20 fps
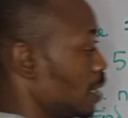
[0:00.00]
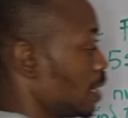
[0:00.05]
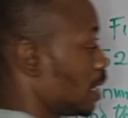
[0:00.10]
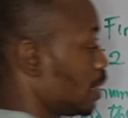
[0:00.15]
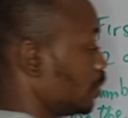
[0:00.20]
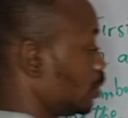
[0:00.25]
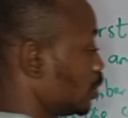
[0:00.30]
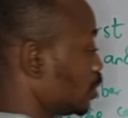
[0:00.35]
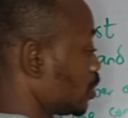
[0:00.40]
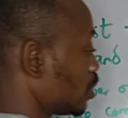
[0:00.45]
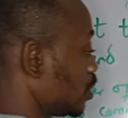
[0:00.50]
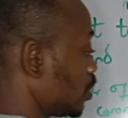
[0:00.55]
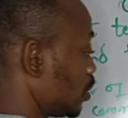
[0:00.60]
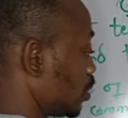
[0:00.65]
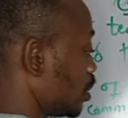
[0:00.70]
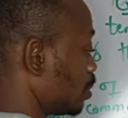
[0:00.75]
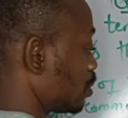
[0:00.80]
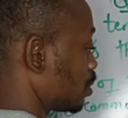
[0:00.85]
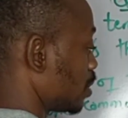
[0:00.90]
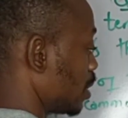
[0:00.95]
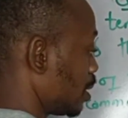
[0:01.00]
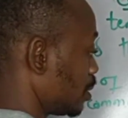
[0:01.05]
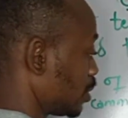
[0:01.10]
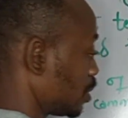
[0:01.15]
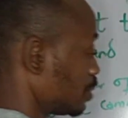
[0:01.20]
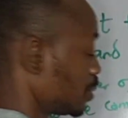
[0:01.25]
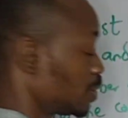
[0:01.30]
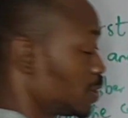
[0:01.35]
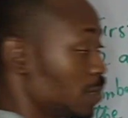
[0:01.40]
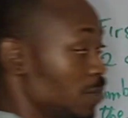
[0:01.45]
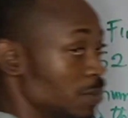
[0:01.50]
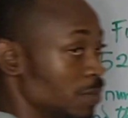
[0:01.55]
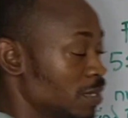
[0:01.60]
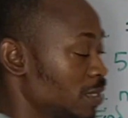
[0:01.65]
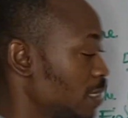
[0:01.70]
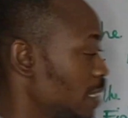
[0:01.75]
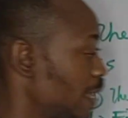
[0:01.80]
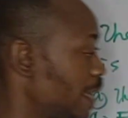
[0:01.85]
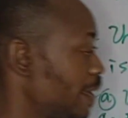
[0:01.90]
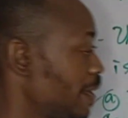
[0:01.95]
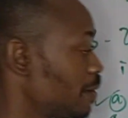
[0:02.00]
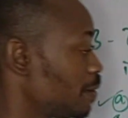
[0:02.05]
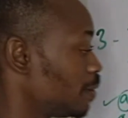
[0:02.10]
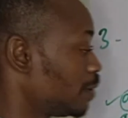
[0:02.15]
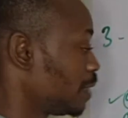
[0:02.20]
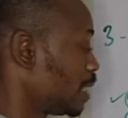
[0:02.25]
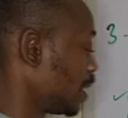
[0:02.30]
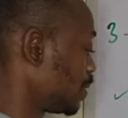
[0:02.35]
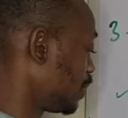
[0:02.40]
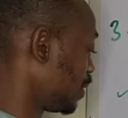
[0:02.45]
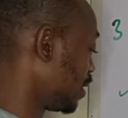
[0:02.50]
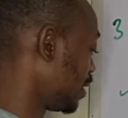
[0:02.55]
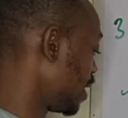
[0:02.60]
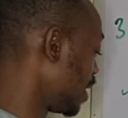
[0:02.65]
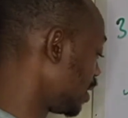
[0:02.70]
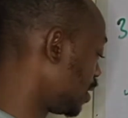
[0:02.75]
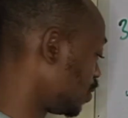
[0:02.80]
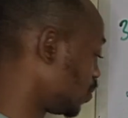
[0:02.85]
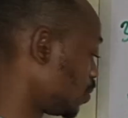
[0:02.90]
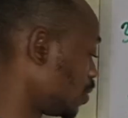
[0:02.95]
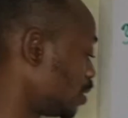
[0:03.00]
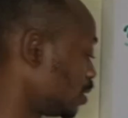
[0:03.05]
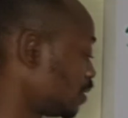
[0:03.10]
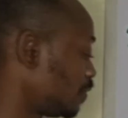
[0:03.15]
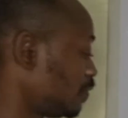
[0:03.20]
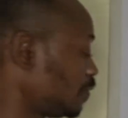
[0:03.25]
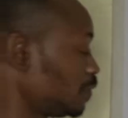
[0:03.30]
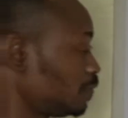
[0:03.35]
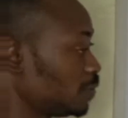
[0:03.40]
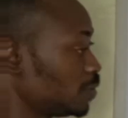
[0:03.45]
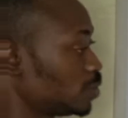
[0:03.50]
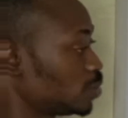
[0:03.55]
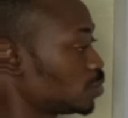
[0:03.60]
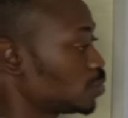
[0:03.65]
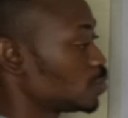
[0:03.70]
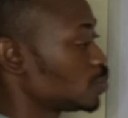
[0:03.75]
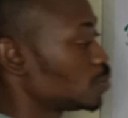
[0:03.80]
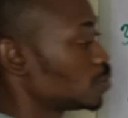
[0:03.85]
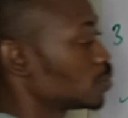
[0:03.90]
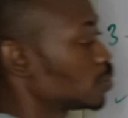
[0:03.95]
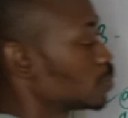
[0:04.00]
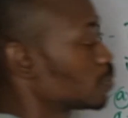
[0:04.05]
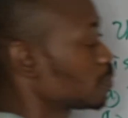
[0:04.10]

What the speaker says: I'm just going to substitute. L, like we said, is what? 52.